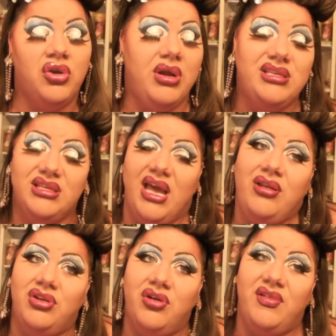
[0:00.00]
Granted, I
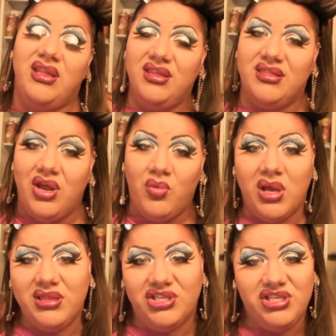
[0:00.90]
don't know of anything that I
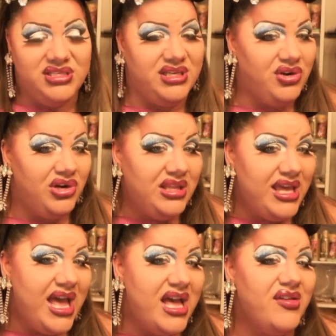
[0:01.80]
want that she doesn't
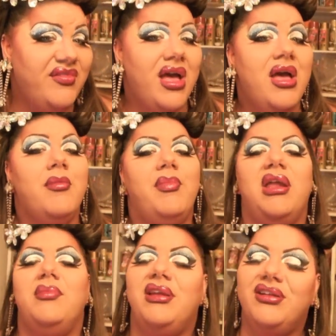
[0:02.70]
currently have, but
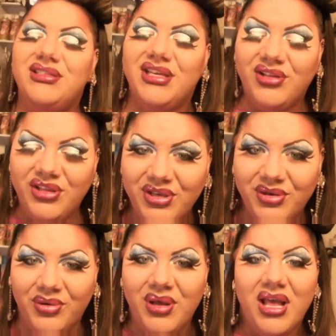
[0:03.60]
I'm here to tell
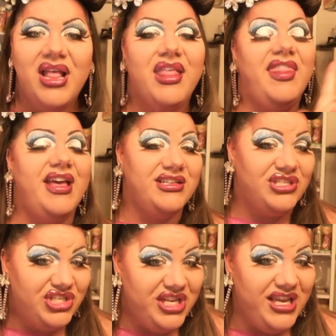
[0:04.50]
you that
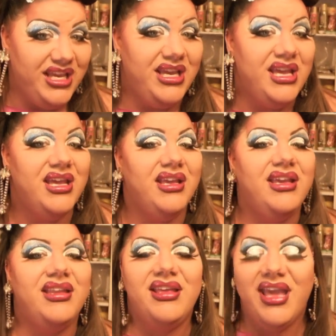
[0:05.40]
she
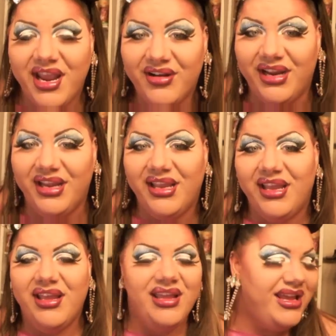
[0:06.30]
can carry
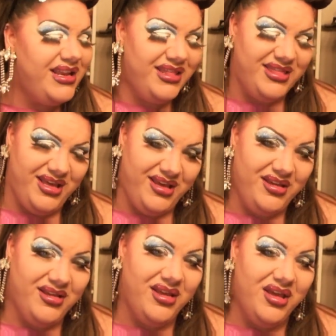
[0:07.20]

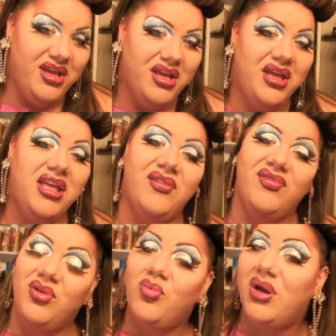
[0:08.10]
anything
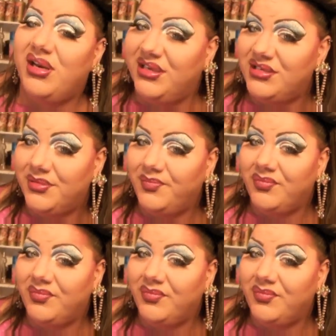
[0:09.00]
if you want it.